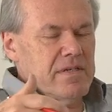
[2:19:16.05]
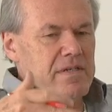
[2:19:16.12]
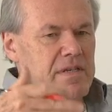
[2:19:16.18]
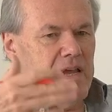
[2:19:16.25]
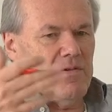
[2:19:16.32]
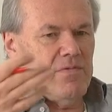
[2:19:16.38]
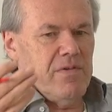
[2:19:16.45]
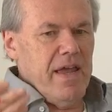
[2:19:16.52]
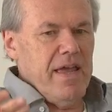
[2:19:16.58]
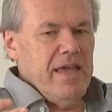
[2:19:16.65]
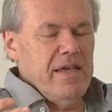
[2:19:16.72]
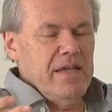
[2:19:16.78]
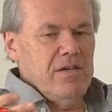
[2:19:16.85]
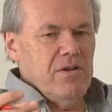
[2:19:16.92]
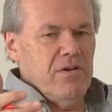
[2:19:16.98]
a
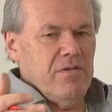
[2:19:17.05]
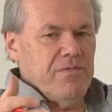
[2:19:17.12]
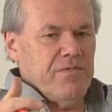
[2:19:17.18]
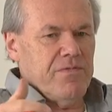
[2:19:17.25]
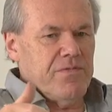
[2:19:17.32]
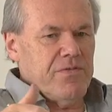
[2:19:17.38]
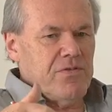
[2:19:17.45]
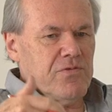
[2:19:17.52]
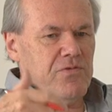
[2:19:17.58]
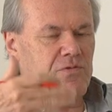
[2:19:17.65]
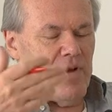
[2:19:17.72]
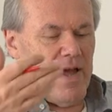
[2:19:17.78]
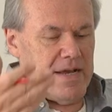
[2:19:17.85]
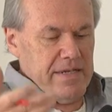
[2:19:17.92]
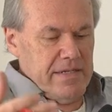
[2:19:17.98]
terrain of
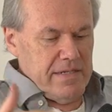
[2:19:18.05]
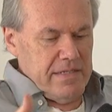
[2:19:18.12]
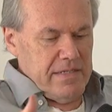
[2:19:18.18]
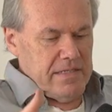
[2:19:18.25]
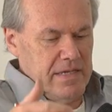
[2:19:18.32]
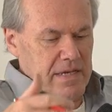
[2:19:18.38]
struggles